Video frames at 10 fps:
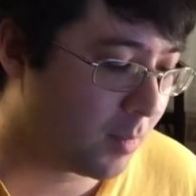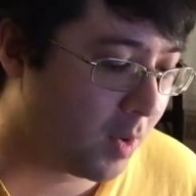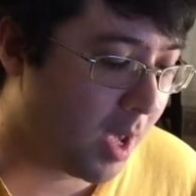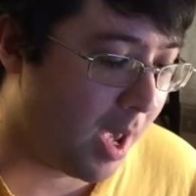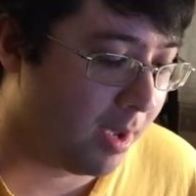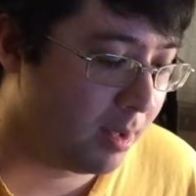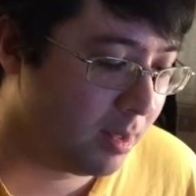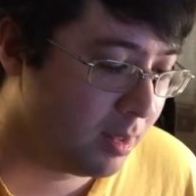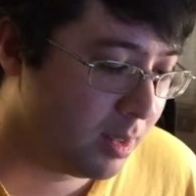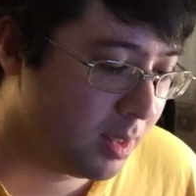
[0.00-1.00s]
Okay,
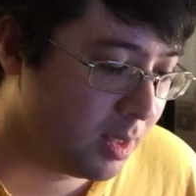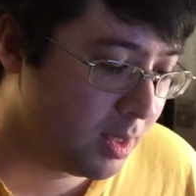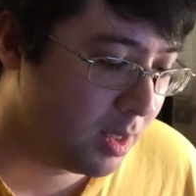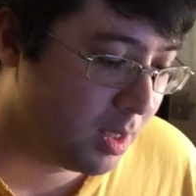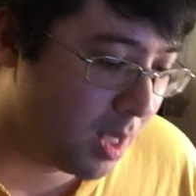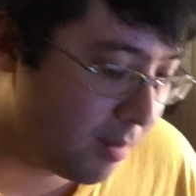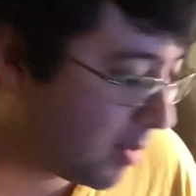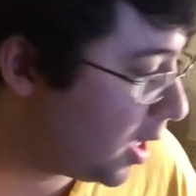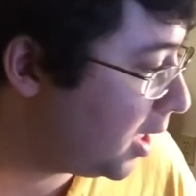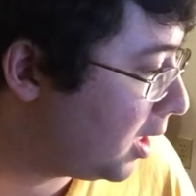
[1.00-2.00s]
I've
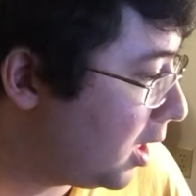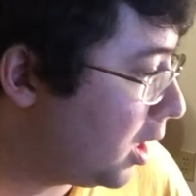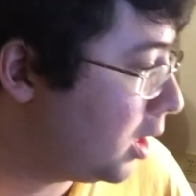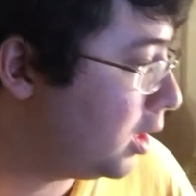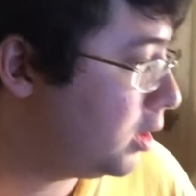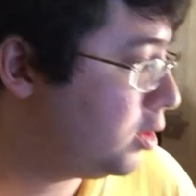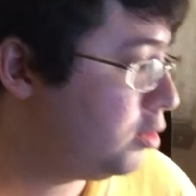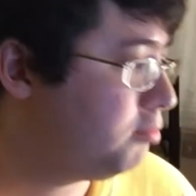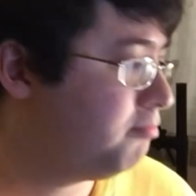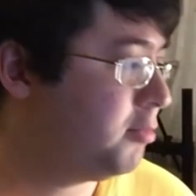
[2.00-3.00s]
got
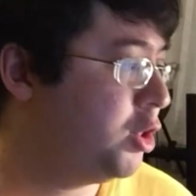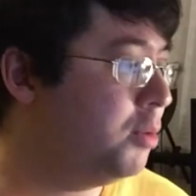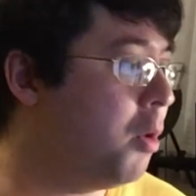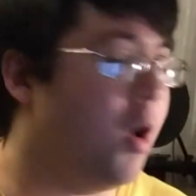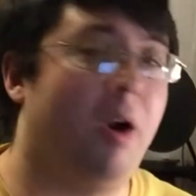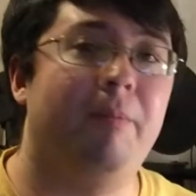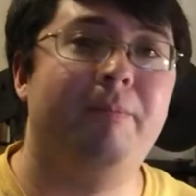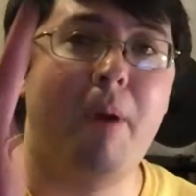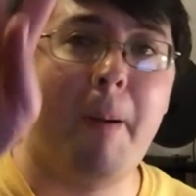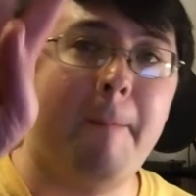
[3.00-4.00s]
2 more.
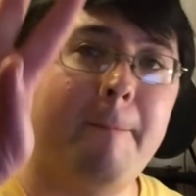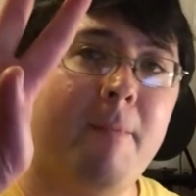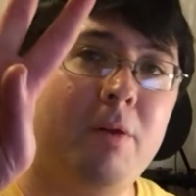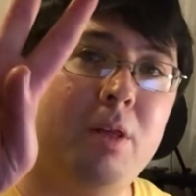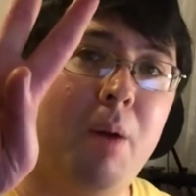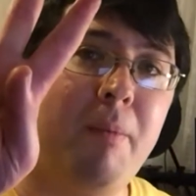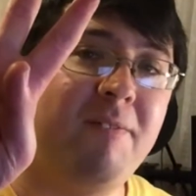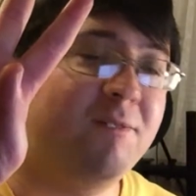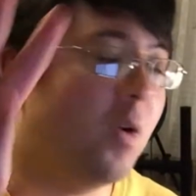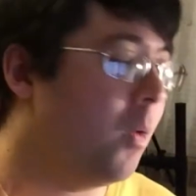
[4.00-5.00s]
Number
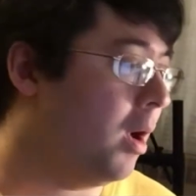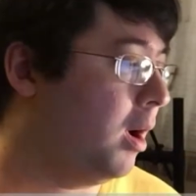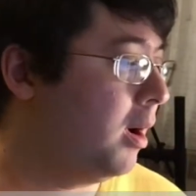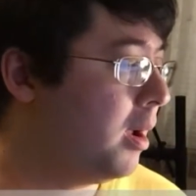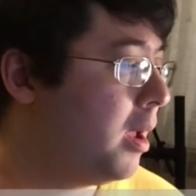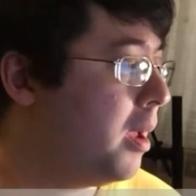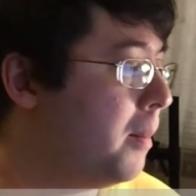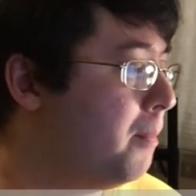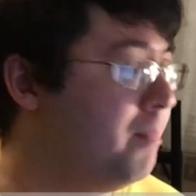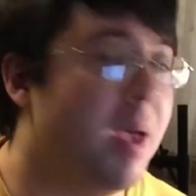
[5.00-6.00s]
4,
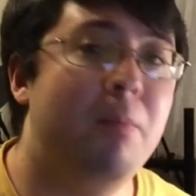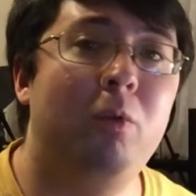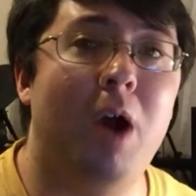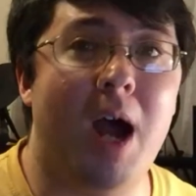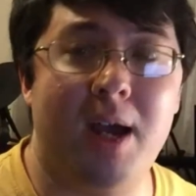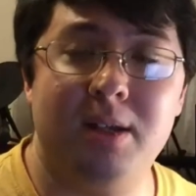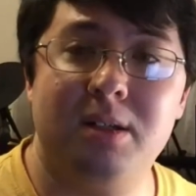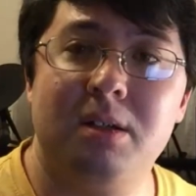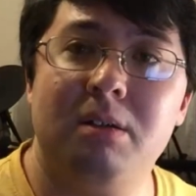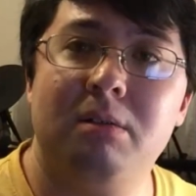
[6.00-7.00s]
Memrise.
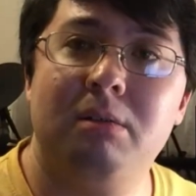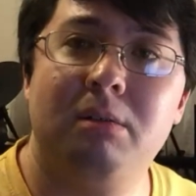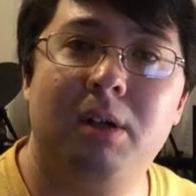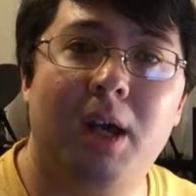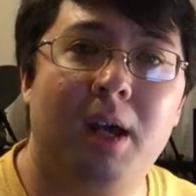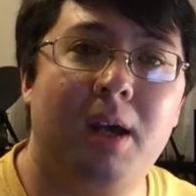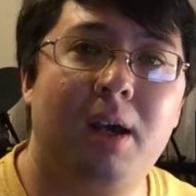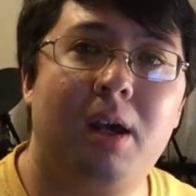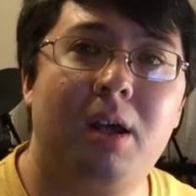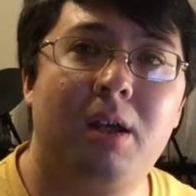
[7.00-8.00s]

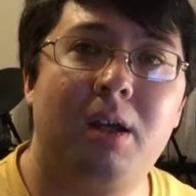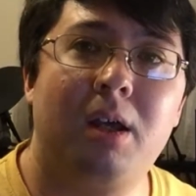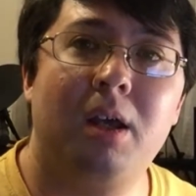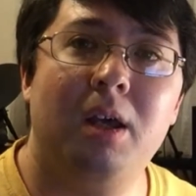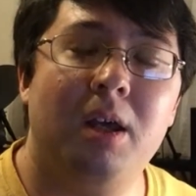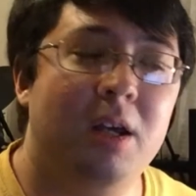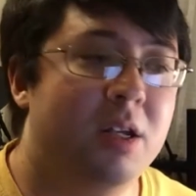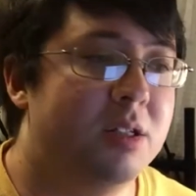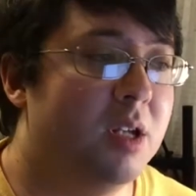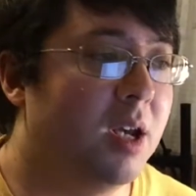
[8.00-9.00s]

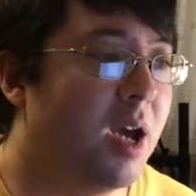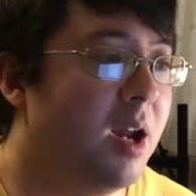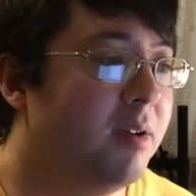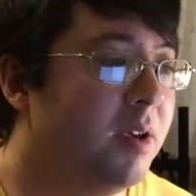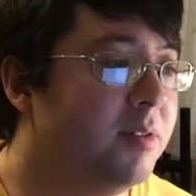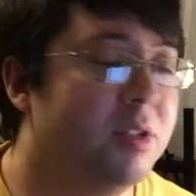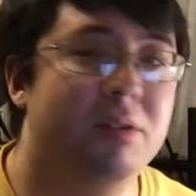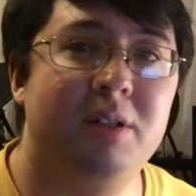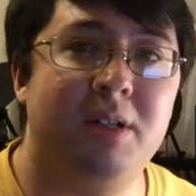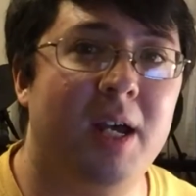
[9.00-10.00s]
It kind of gives you,
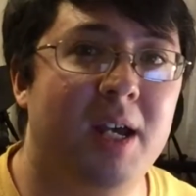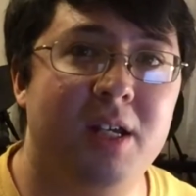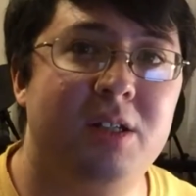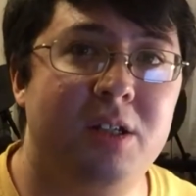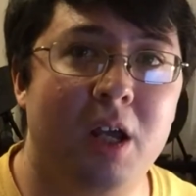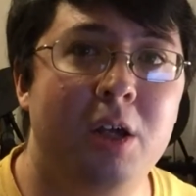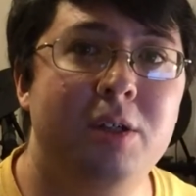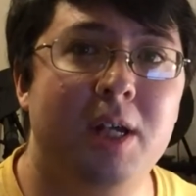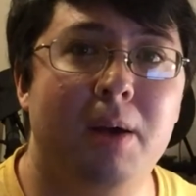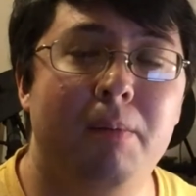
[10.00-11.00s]
I guess,
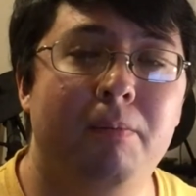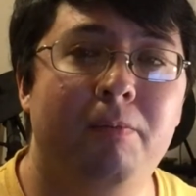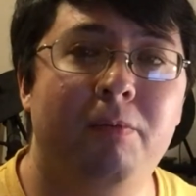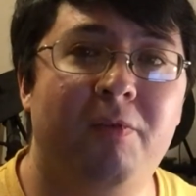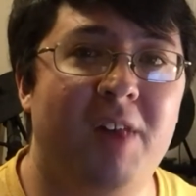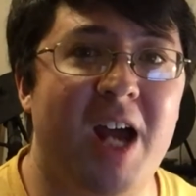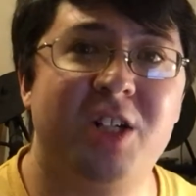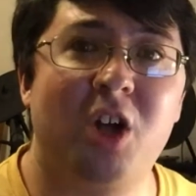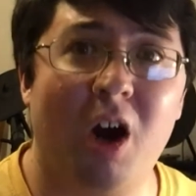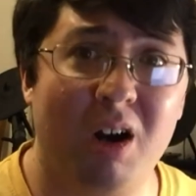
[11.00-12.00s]
using
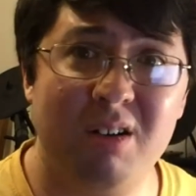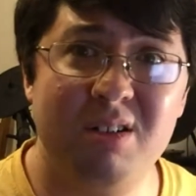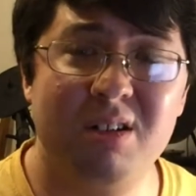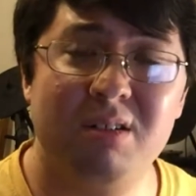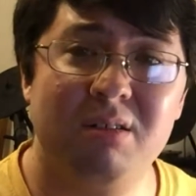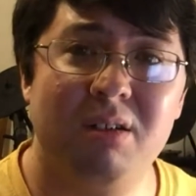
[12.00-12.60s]
flashcards.